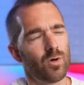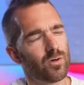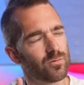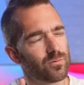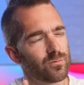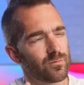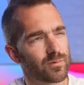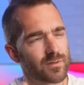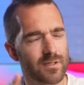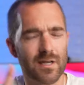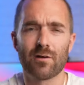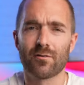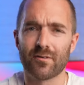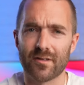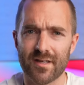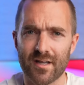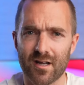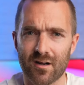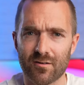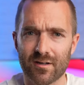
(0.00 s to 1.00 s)
Well,
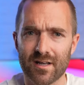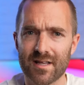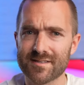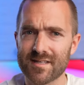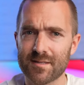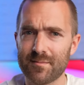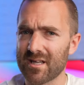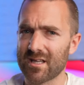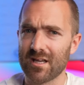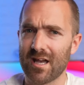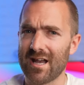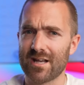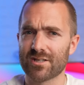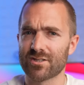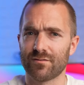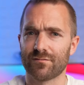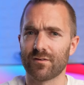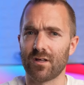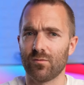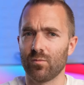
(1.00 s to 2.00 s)
currently are, unless they make a
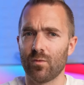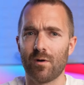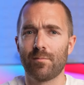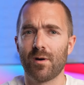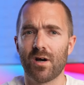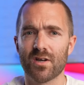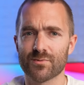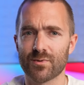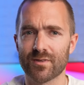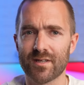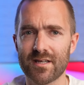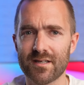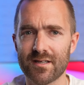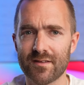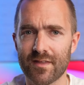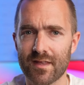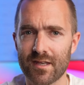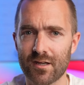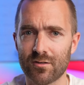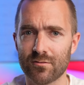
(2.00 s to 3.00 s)
hash of like 1Password 8,
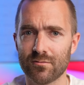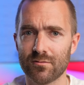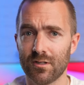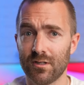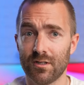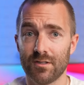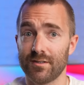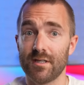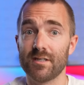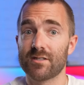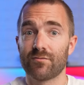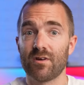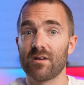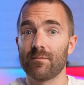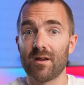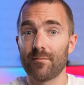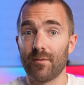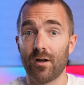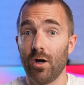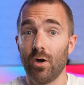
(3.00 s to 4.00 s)
and then I'll need to
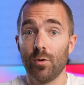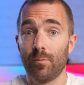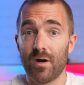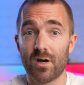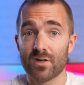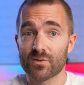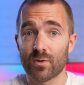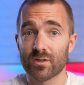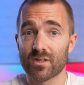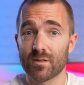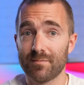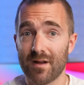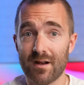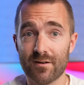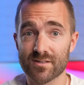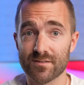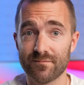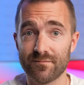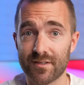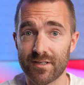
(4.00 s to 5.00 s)
remake my whole password
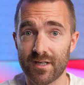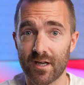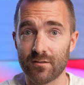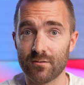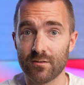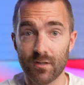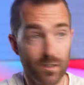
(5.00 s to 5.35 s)
comparison video.